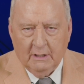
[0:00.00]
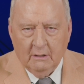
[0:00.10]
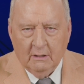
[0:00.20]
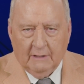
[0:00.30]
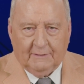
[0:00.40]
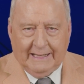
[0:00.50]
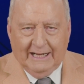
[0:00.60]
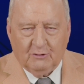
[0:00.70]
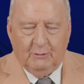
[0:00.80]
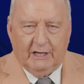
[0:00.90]
Yet the
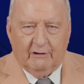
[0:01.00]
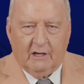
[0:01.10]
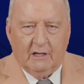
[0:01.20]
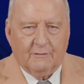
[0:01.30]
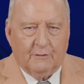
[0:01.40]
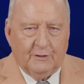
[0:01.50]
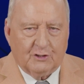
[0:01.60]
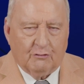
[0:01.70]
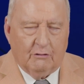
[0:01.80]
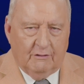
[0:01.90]
catchment area of the
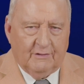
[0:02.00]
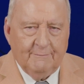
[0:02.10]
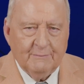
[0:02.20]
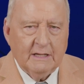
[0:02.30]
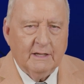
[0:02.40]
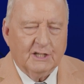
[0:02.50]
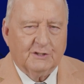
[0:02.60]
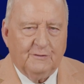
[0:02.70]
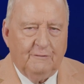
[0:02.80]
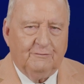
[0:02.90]
Fitzroy River is
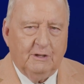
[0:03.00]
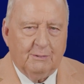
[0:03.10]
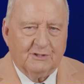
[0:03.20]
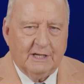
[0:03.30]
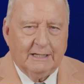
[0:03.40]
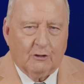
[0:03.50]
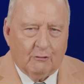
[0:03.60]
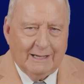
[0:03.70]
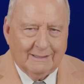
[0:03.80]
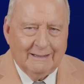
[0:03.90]
50%
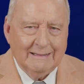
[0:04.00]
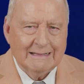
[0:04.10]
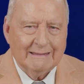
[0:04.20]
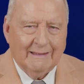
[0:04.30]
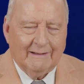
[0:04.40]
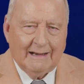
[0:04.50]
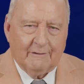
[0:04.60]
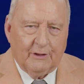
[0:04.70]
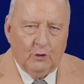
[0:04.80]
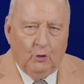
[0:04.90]
greater than that
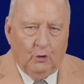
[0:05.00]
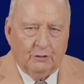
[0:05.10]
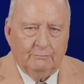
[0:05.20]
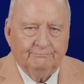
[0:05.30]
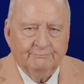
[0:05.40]
of the Ord.